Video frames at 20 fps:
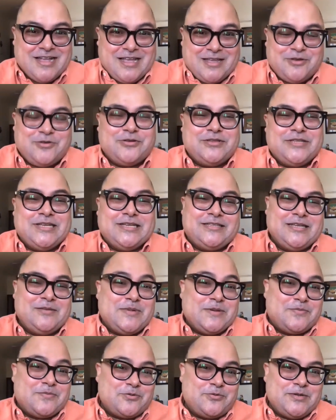you know they think
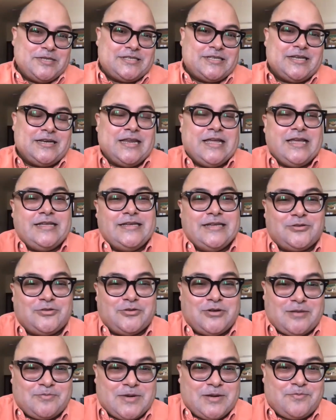people will say nahi ye to
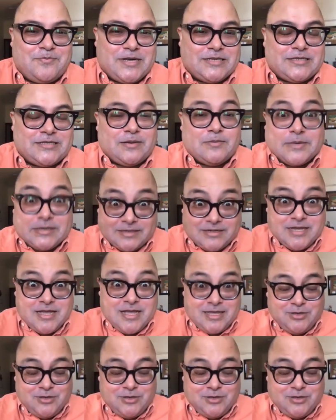aapne paisa but